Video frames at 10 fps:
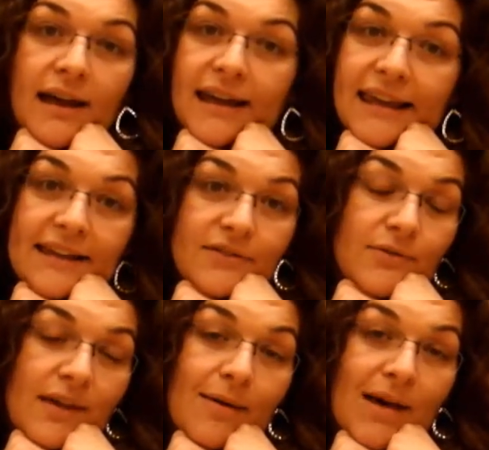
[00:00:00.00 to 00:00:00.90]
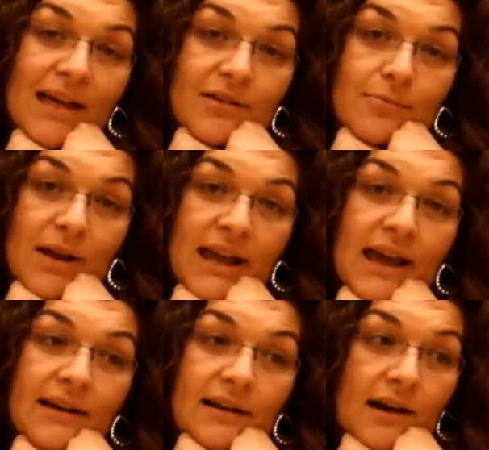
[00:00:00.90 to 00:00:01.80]
I can't do that math in my
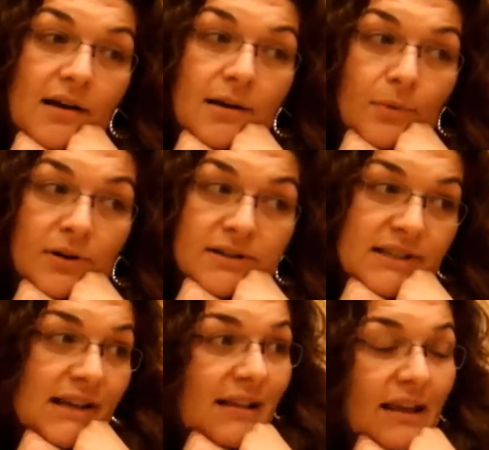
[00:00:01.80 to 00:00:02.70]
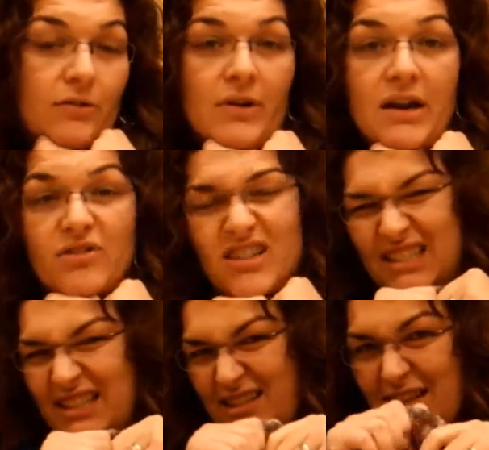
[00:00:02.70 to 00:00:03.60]
head. I want to say like
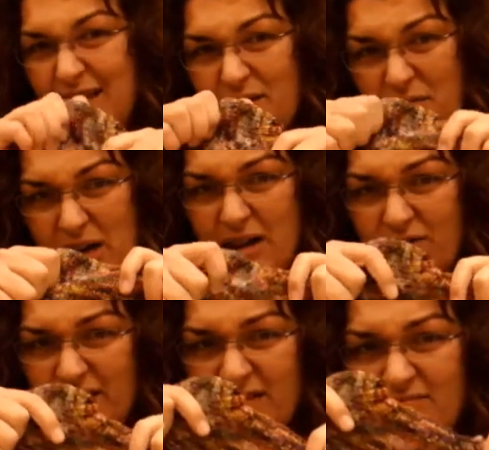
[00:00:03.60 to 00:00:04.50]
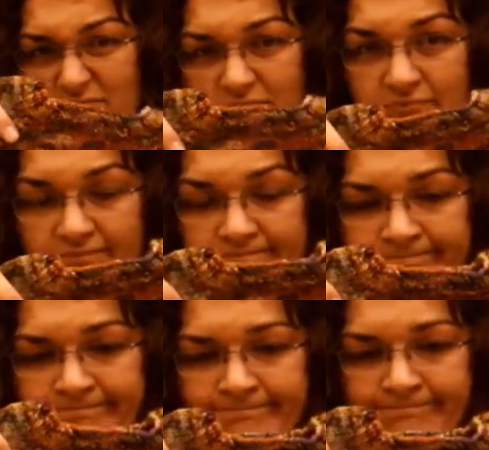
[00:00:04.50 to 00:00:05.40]

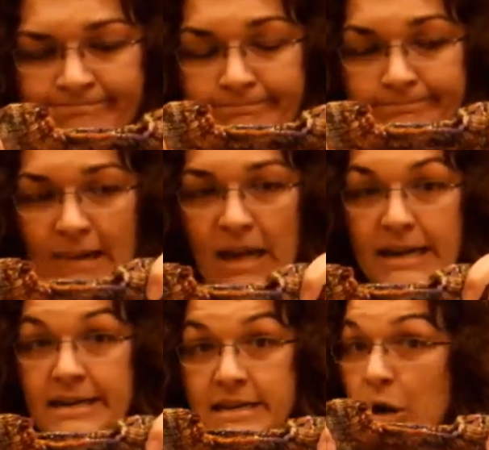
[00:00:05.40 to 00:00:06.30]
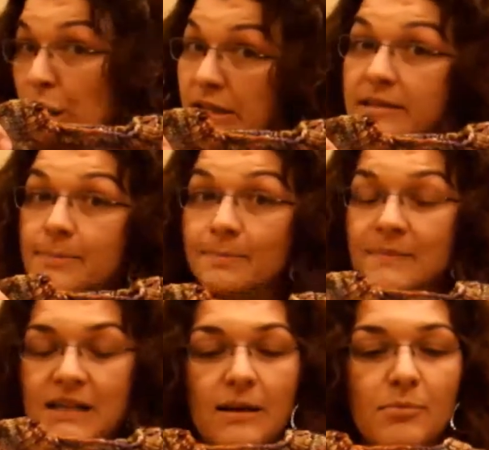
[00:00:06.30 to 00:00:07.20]
380 yards
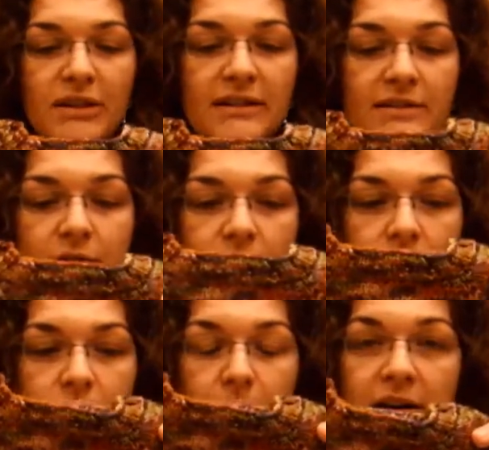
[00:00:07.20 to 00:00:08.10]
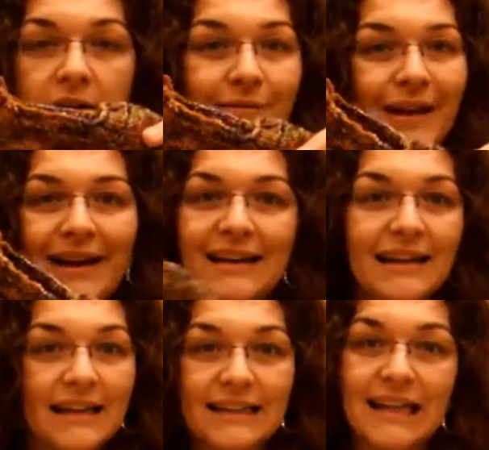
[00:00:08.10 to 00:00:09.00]
to complete this sweater. And I
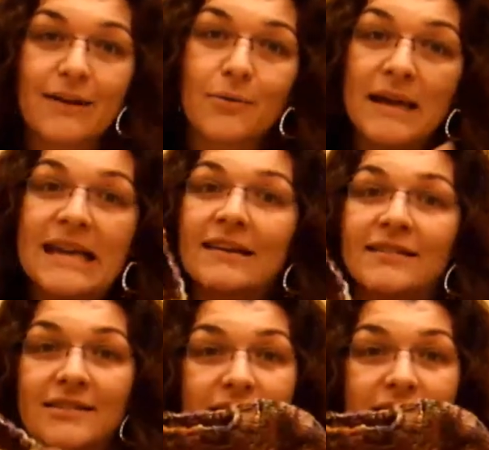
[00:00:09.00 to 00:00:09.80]
knit it in like a week.